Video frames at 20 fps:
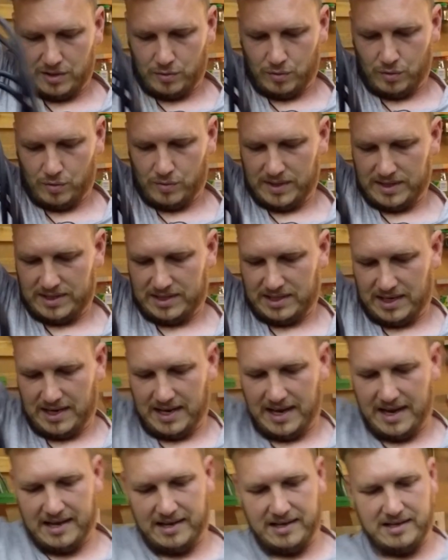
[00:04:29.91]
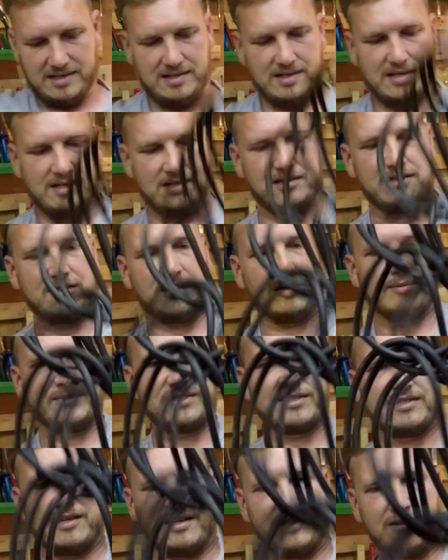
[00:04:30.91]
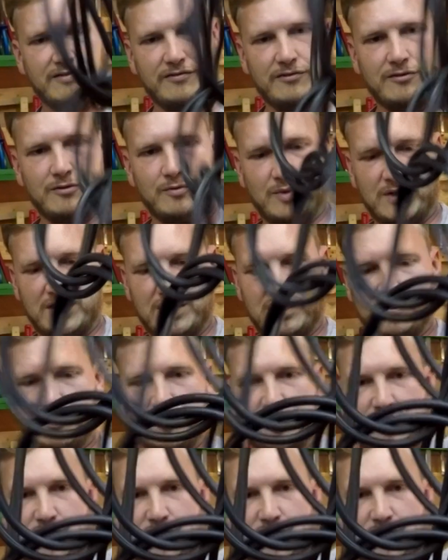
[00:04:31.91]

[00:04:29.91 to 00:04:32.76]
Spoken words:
always hang it double side if you want it a bit